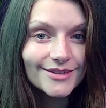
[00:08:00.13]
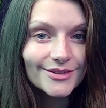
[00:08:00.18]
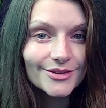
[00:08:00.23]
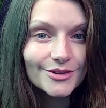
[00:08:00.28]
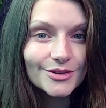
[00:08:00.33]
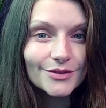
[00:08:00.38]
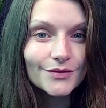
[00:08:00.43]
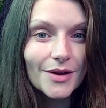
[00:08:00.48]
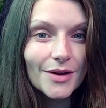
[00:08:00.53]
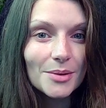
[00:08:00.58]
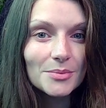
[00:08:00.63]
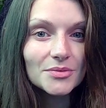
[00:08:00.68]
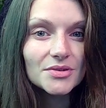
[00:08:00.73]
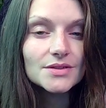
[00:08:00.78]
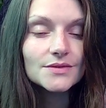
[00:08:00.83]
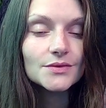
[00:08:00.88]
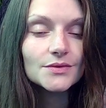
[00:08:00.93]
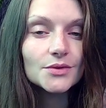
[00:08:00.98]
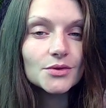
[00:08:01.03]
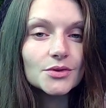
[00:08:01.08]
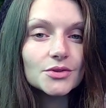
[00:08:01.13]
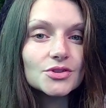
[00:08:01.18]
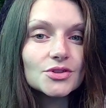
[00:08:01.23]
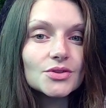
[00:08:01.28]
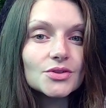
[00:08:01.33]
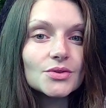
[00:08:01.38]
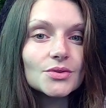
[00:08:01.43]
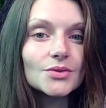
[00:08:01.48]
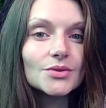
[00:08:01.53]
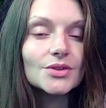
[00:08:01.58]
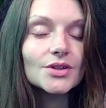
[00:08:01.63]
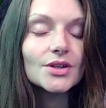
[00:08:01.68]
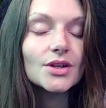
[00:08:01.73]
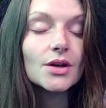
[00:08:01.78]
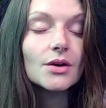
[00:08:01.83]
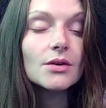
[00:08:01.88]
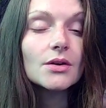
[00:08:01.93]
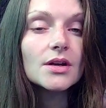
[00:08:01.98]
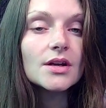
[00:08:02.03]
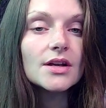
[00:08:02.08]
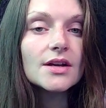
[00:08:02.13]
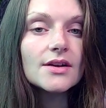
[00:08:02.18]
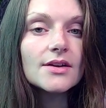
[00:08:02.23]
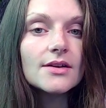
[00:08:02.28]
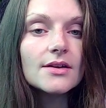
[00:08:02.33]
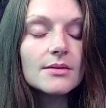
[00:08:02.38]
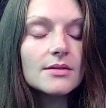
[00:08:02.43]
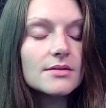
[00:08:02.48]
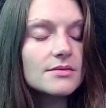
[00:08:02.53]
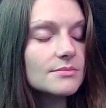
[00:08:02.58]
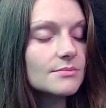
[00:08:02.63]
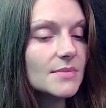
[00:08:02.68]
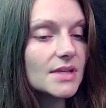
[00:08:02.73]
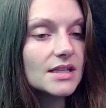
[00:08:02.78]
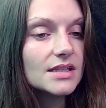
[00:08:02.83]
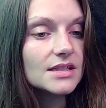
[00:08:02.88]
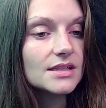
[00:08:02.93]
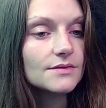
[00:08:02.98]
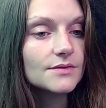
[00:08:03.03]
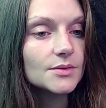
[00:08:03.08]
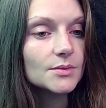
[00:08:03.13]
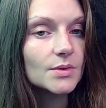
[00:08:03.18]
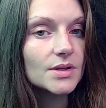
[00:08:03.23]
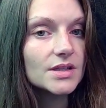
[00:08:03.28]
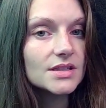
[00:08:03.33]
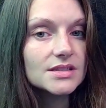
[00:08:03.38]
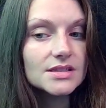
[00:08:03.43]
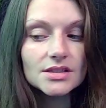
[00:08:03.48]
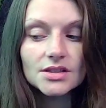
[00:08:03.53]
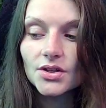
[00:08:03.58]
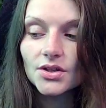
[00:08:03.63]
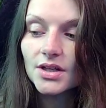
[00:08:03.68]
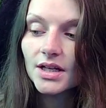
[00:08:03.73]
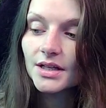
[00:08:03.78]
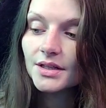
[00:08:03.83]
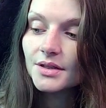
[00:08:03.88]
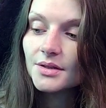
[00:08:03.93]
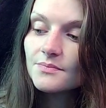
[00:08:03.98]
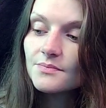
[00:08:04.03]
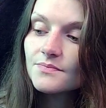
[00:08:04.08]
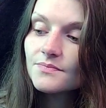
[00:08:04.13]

or your family's fortune, you know. Many different ways to look at it.